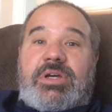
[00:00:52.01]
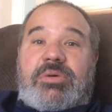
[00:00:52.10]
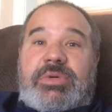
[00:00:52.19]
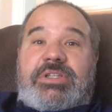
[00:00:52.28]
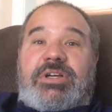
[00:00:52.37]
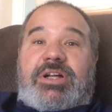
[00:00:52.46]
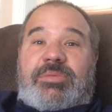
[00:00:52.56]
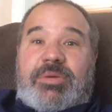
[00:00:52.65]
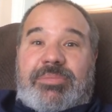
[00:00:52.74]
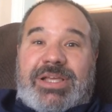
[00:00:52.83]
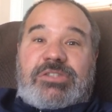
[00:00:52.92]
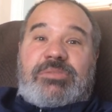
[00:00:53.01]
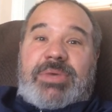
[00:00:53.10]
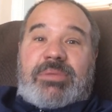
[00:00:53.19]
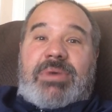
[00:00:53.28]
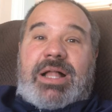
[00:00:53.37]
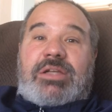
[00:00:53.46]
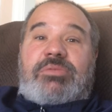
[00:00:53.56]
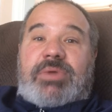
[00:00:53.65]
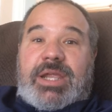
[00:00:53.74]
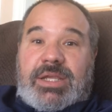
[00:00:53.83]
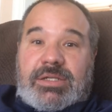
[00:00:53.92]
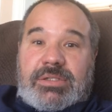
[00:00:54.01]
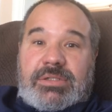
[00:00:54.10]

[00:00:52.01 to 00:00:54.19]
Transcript: we talked about basal metabolic rate.